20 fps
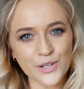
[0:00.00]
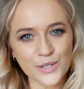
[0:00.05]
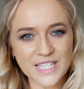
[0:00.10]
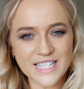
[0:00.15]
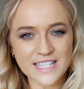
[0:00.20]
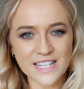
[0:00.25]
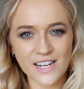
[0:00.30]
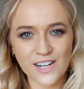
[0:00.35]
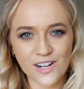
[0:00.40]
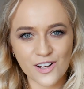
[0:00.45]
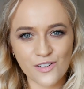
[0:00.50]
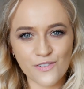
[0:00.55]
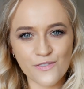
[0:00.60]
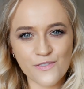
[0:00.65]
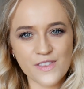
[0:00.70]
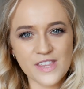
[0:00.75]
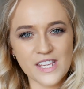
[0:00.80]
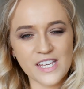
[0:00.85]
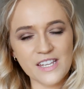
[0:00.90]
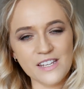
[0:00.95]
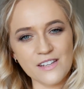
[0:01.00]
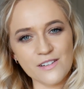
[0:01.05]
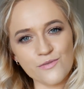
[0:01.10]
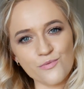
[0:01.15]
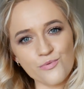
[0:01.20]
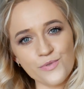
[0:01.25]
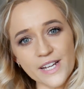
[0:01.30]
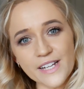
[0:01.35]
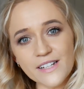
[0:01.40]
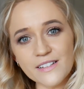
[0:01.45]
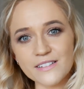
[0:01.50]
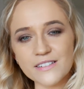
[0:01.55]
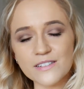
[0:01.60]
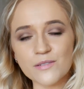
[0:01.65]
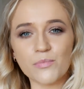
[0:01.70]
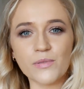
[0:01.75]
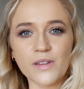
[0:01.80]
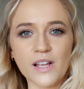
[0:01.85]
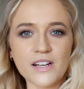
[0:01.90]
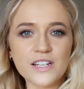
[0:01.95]
instead of the regular
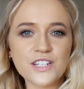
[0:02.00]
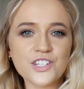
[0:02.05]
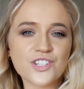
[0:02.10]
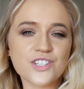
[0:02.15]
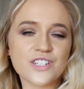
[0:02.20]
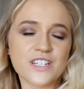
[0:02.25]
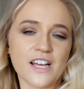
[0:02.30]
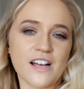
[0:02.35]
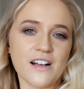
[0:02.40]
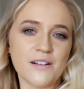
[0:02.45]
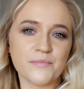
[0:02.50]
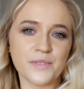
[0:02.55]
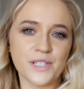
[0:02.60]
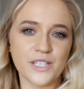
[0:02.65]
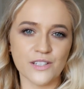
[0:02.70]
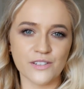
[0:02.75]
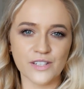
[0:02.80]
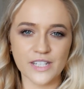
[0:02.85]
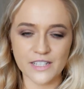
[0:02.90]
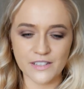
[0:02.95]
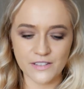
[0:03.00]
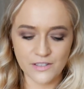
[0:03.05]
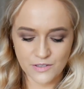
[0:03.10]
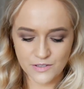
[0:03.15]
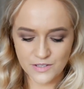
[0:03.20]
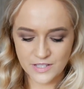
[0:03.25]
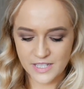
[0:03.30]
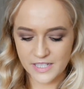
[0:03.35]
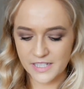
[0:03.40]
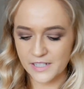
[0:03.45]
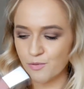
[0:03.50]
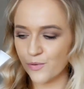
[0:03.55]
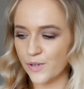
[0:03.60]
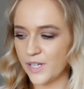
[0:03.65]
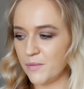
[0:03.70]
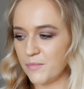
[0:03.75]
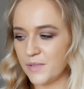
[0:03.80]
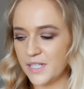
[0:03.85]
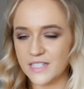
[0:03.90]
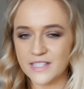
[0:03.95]
blush, you can use the
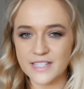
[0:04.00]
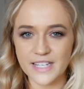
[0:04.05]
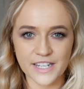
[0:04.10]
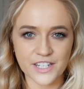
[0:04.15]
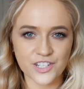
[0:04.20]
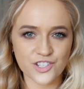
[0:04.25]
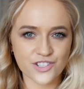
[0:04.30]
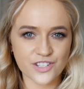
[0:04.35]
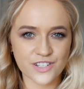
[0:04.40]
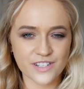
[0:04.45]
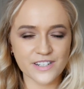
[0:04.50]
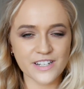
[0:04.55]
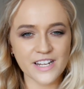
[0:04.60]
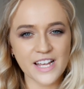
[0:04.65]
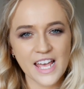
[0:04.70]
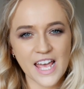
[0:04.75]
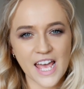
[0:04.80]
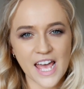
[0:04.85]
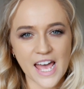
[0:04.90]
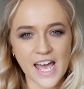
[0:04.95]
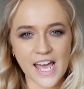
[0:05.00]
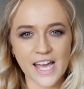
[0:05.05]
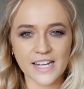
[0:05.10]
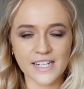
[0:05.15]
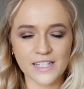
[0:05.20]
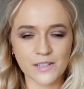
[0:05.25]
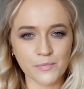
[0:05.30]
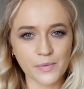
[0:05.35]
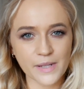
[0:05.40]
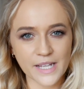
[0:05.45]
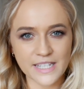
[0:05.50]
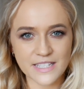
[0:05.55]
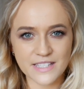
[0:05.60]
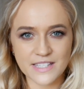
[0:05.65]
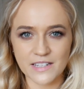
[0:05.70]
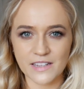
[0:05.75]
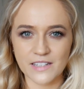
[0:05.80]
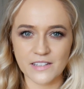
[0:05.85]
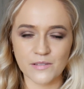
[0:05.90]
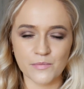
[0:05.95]
creamy texture, and it blends
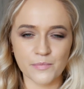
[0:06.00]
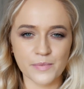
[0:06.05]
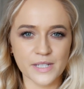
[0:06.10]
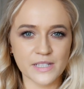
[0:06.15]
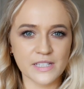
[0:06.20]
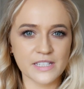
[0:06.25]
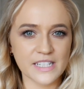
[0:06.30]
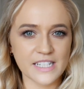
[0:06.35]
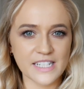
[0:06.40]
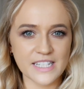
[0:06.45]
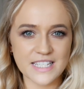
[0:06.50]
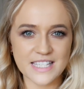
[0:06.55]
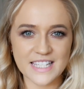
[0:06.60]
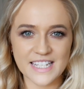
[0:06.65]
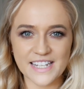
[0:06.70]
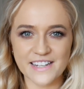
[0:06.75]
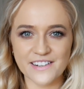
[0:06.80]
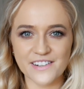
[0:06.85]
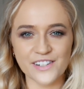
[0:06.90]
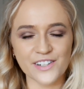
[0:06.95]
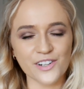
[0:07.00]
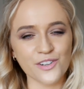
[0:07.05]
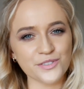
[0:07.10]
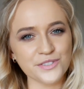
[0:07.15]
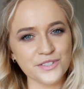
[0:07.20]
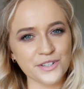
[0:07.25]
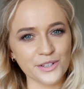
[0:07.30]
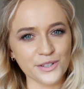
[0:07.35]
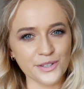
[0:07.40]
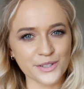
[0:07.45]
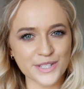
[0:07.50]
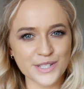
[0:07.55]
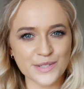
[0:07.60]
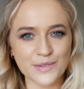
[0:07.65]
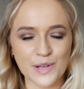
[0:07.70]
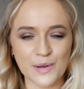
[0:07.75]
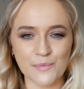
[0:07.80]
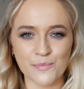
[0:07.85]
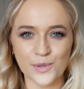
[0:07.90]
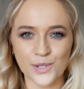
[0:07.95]
a little bit easier and also looks
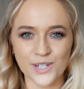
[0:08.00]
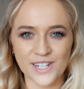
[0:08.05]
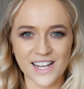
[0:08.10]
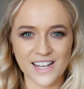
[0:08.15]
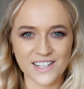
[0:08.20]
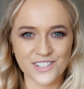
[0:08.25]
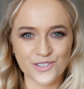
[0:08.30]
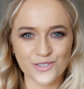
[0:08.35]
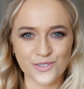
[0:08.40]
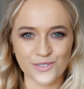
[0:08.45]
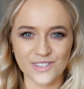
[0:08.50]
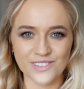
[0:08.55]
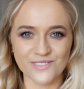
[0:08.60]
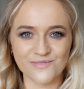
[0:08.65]
more natural.